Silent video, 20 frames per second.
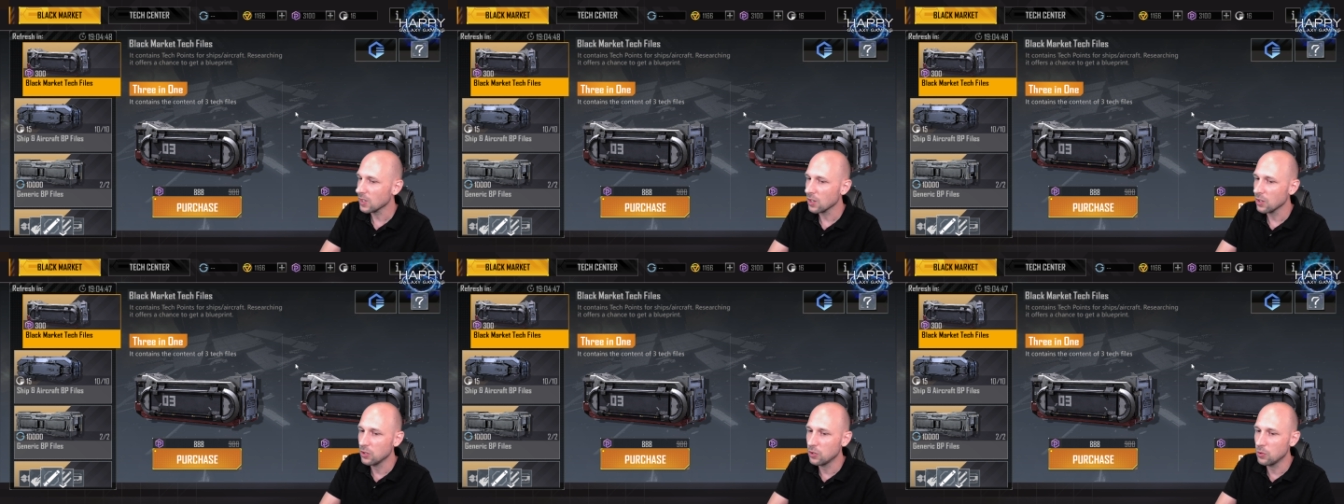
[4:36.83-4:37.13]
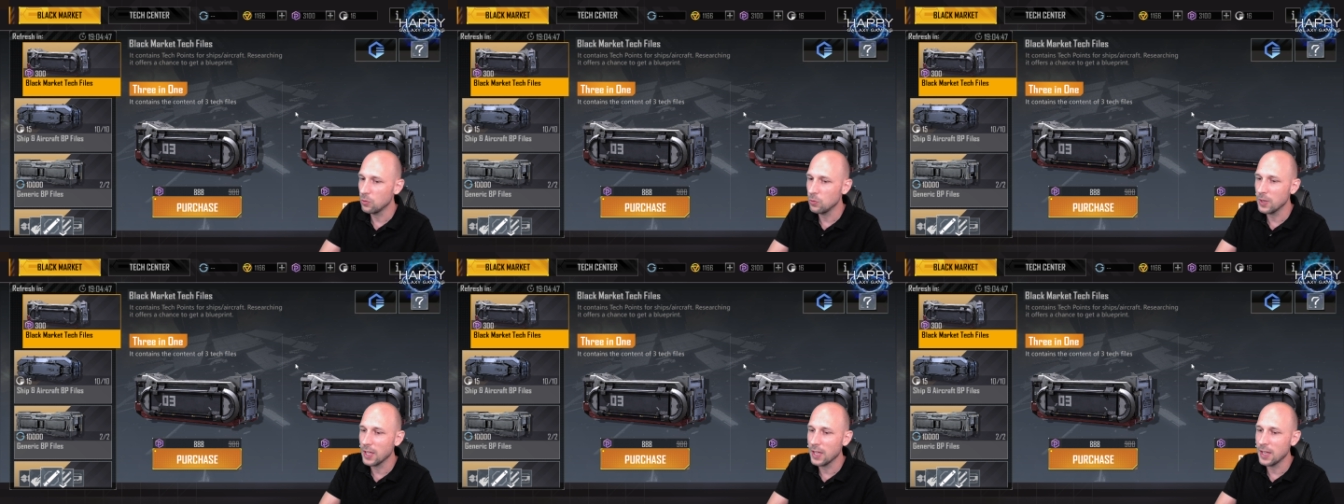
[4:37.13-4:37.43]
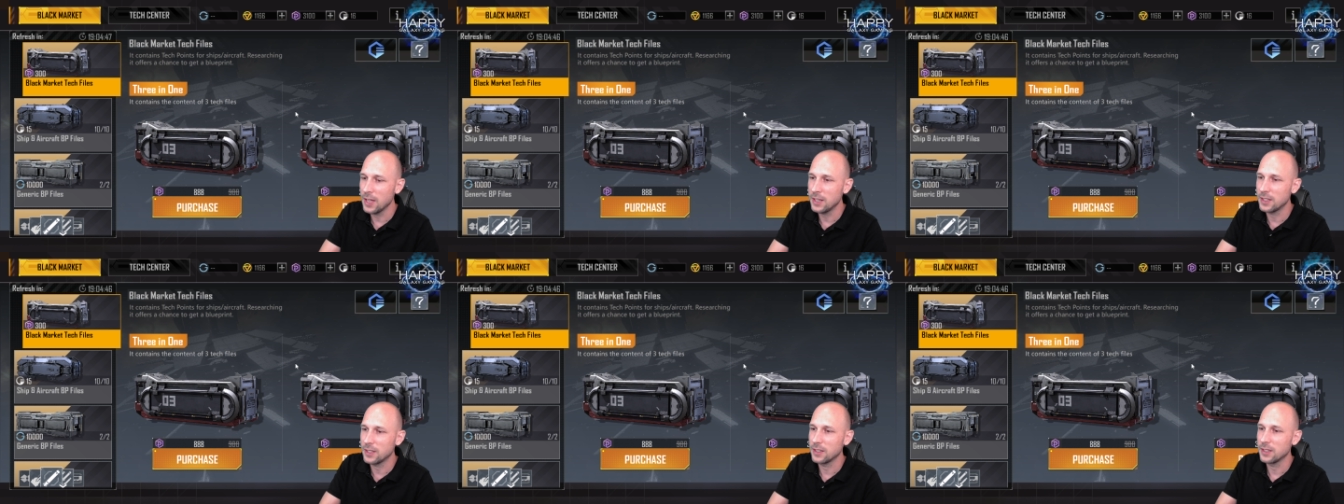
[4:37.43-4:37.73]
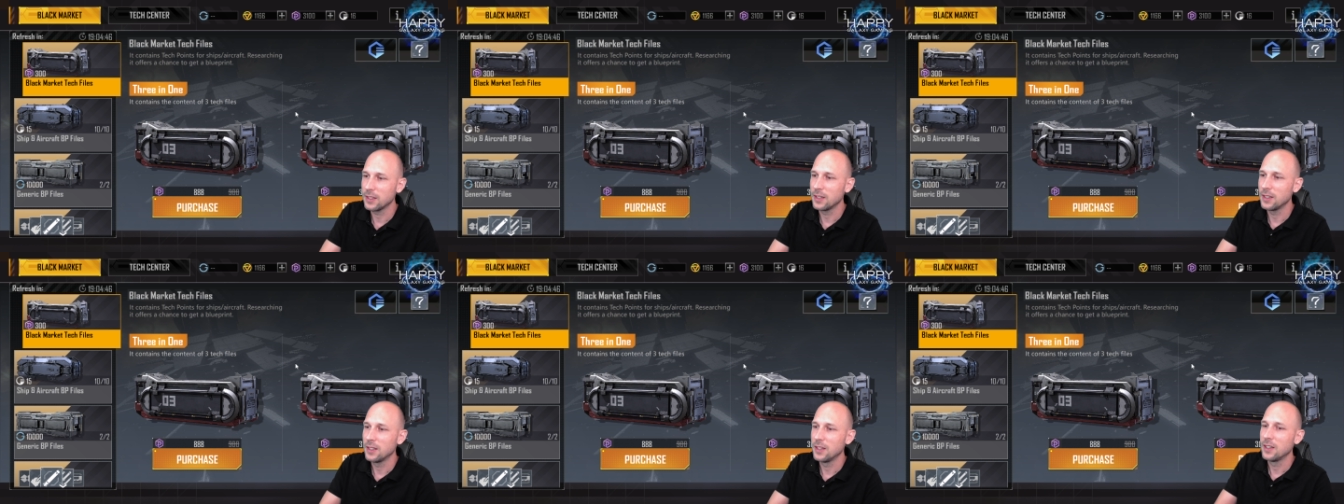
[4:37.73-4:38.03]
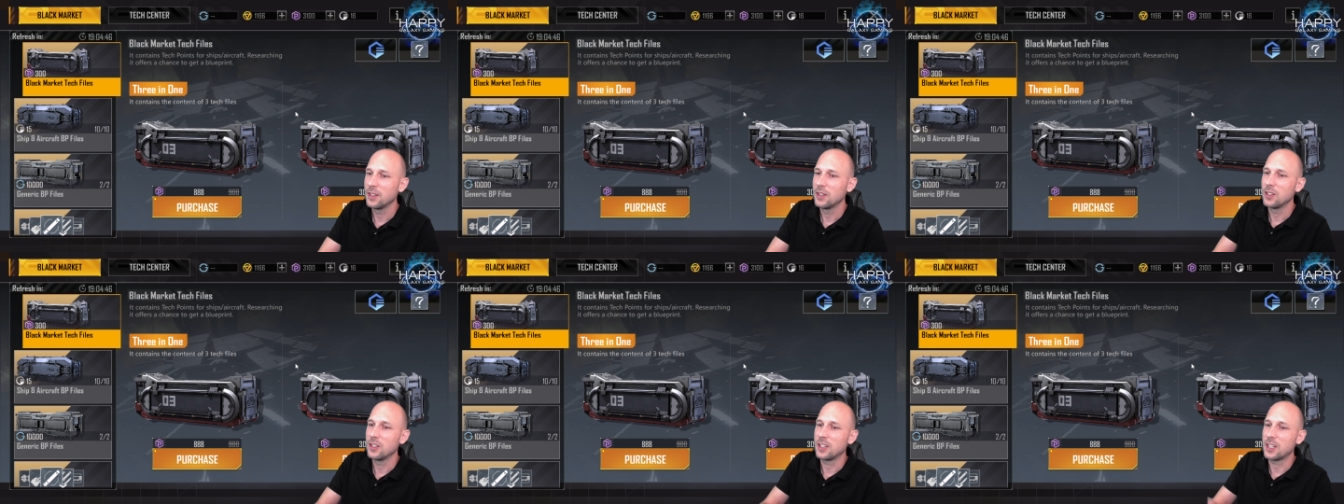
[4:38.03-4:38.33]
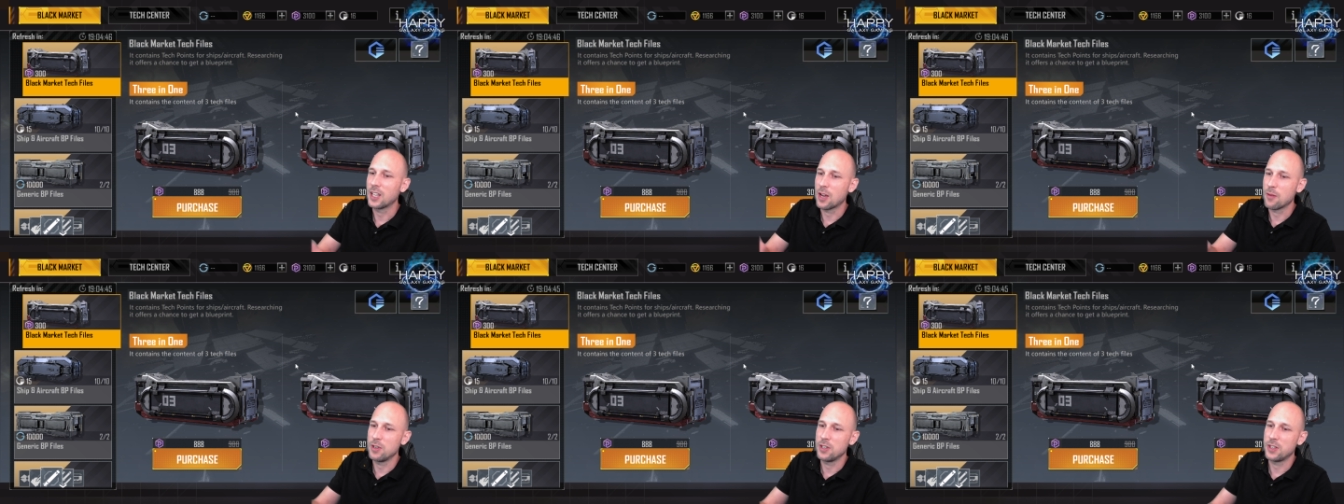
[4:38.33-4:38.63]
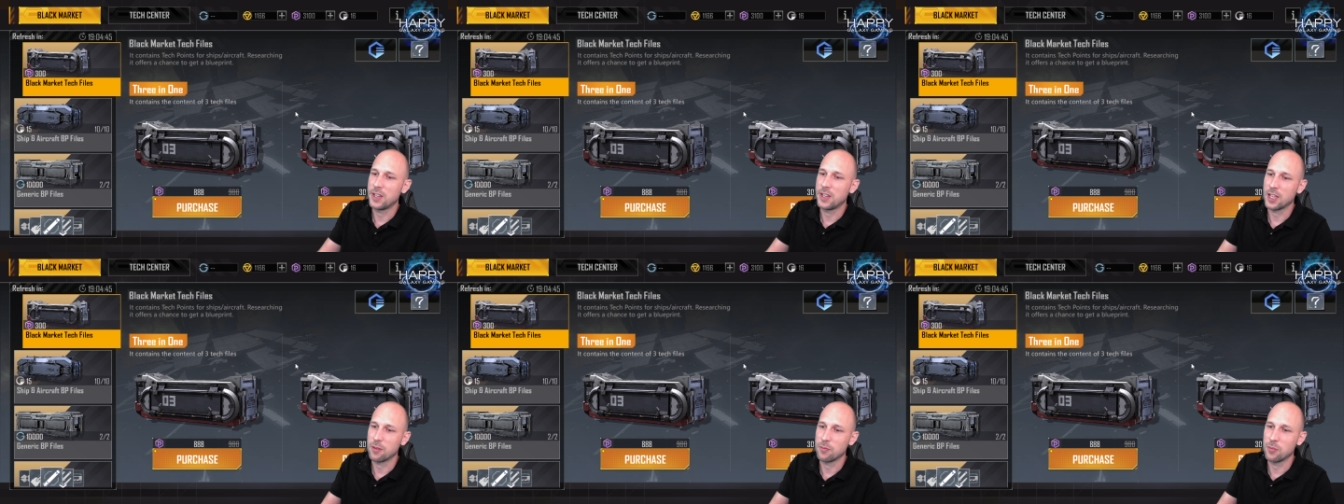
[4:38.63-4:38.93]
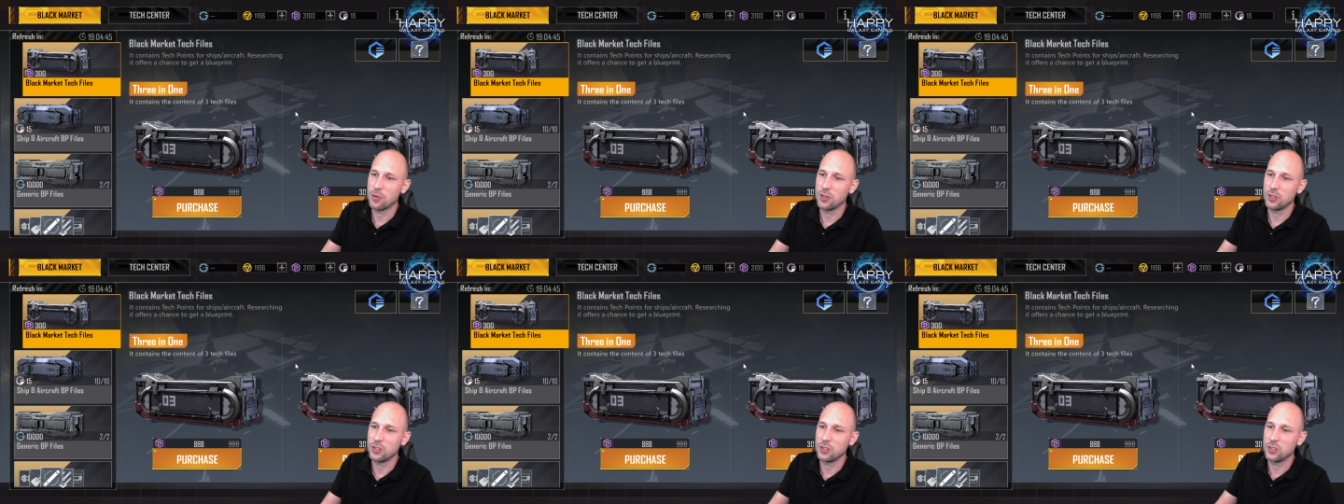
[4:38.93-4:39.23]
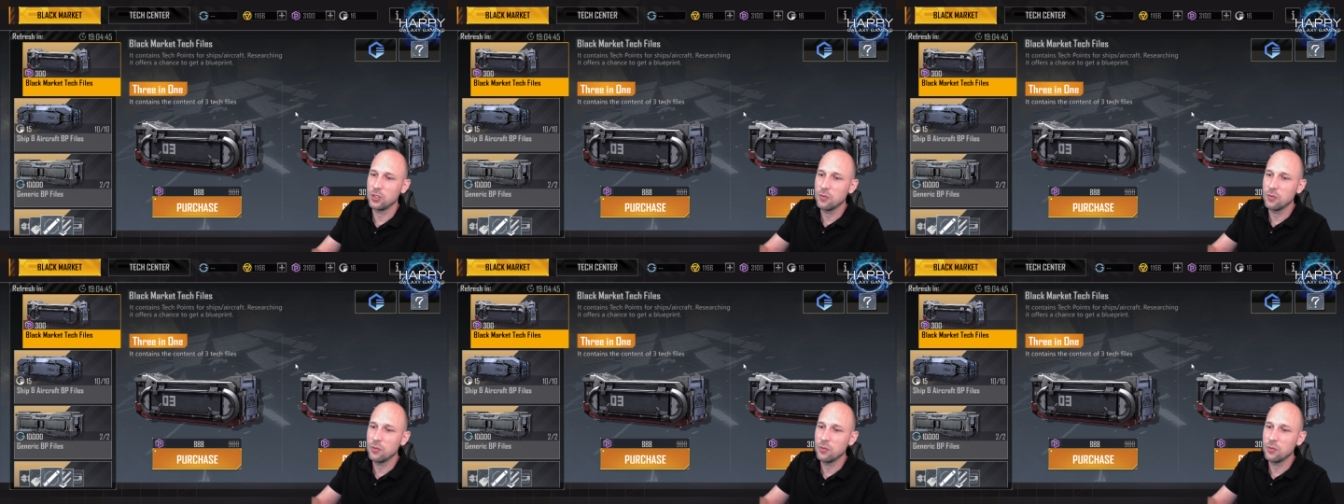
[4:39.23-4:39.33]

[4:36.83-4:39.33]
To get double tech points,